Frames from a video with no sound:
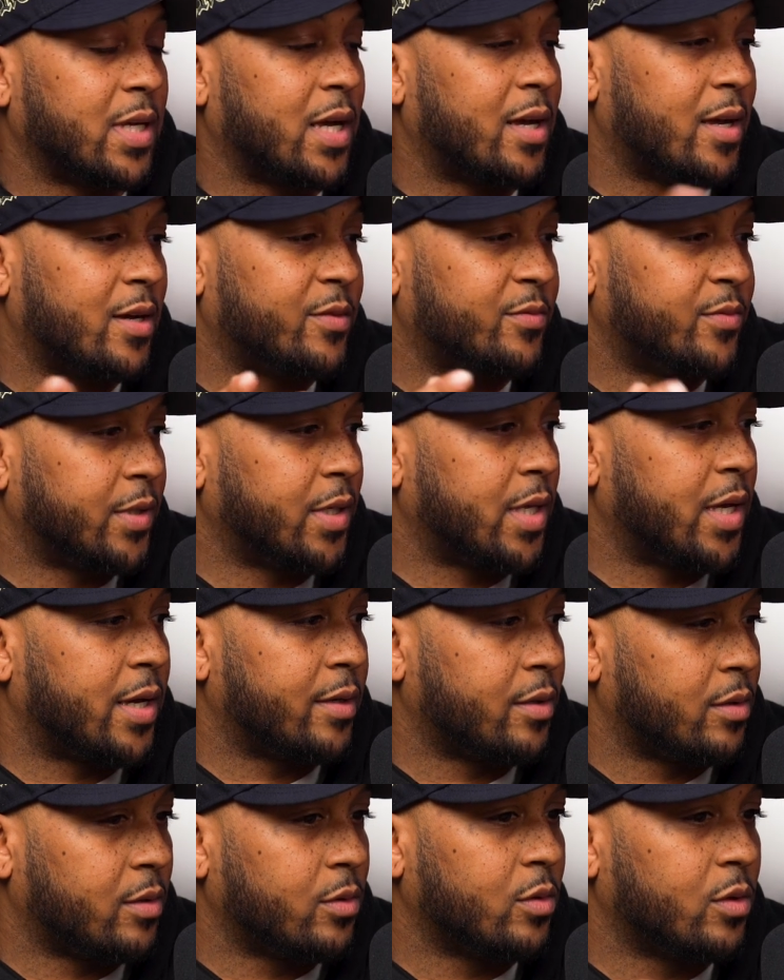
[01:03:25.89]
I feel
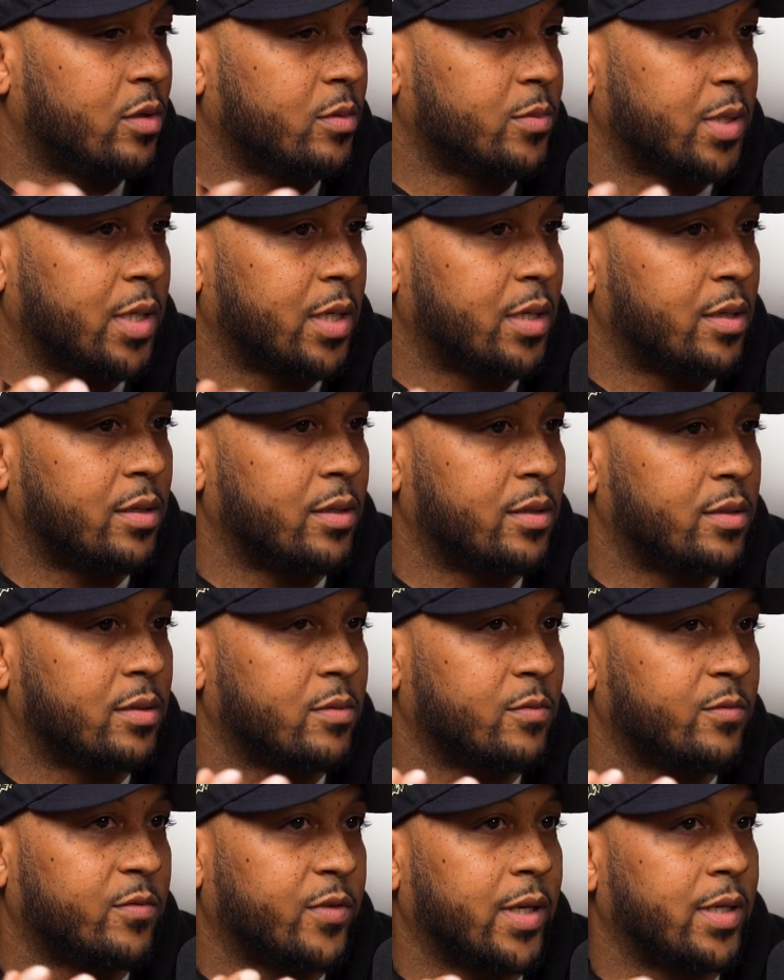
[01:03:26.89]
like, you know what I'm saying,
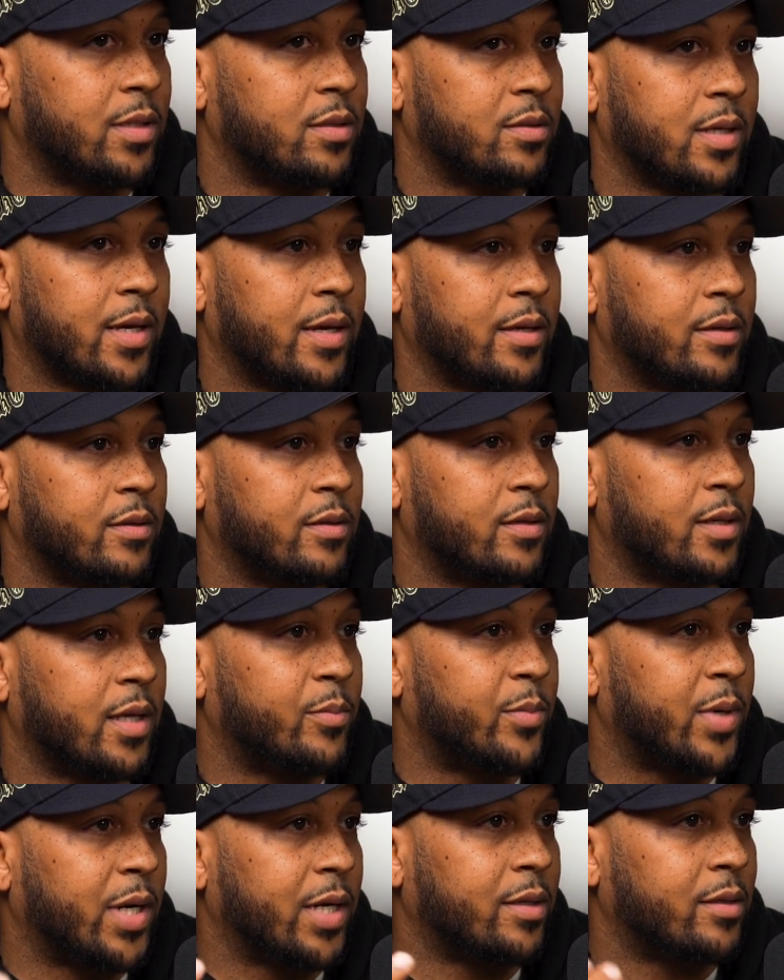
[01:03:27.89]
there's some fellas out here
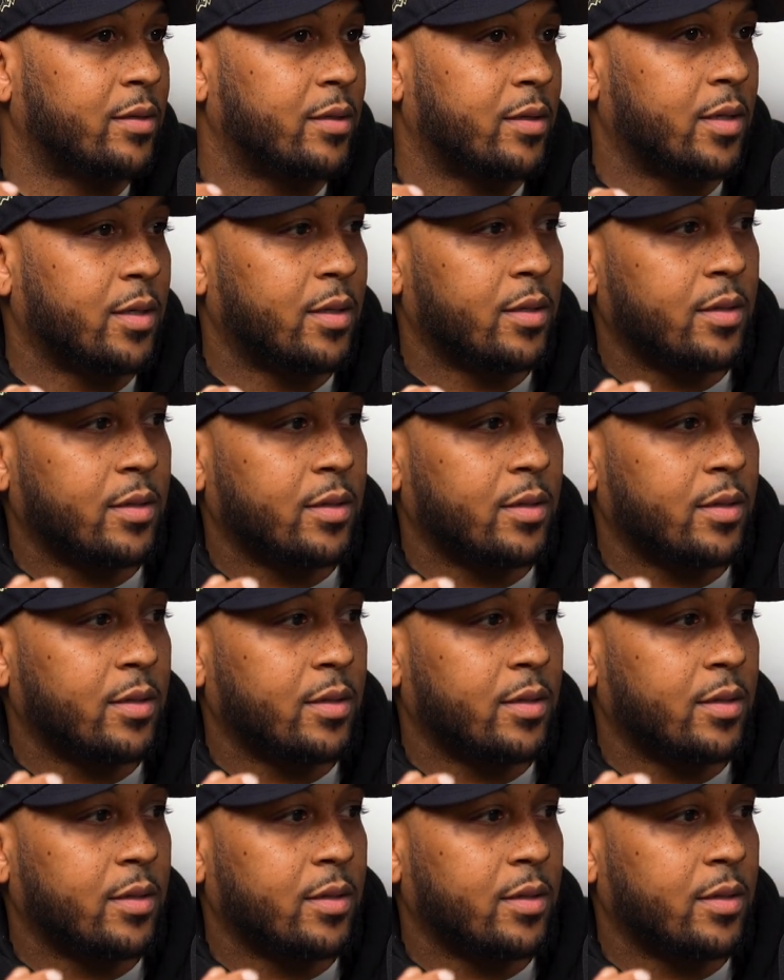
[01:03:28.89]
that might